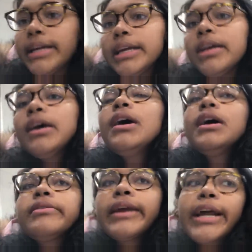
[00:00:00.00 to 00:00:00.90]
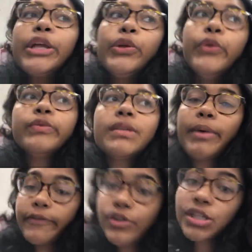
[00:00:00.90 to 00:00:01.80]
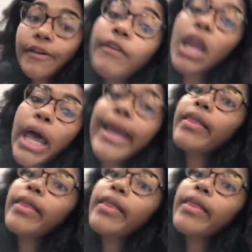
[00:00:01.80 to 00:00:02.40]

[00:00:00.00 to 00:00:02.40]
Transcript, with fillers: ID that I can use to pay for stuff like